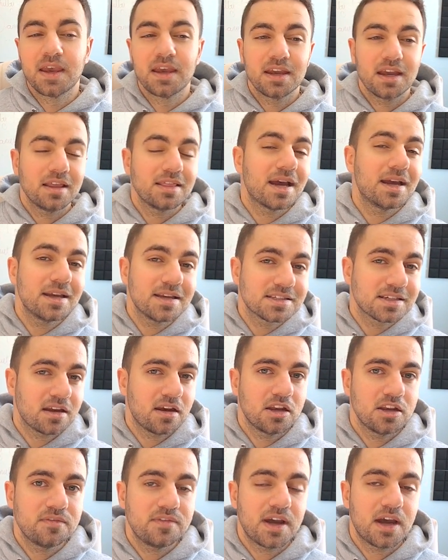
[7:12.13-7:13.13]
And that is
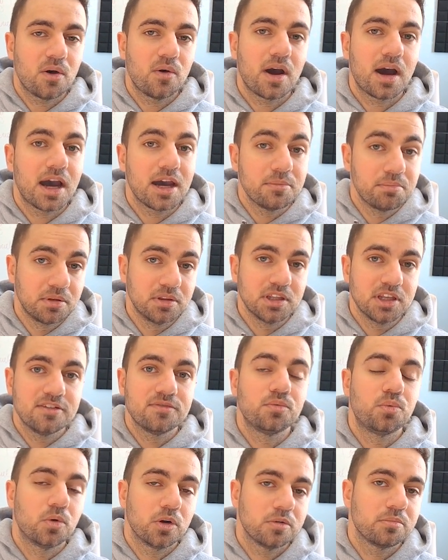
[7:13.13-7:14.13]
kind of how I believe
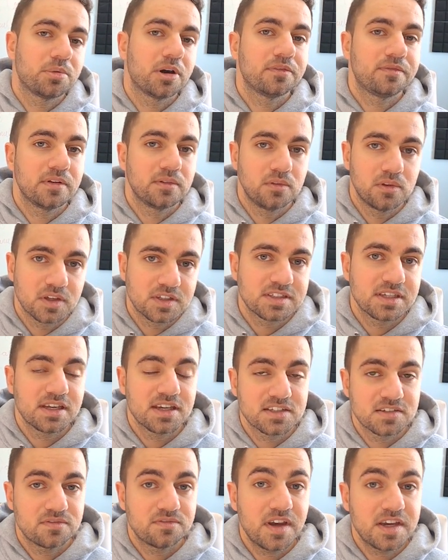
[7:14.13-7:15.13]
Warren Buffett looks at
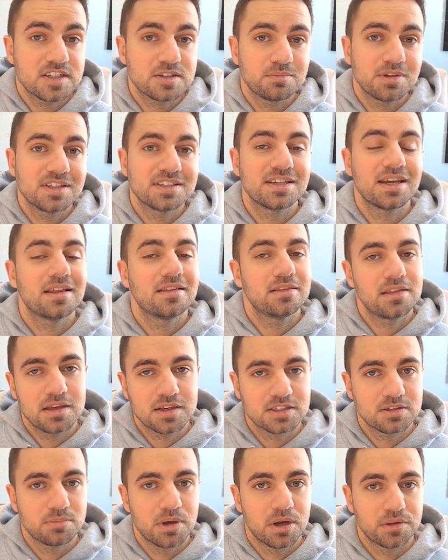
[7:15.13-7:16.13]
his investments and
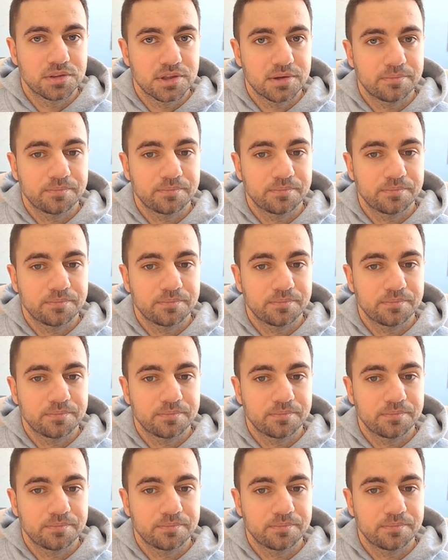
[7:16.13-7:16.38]
thinks about them.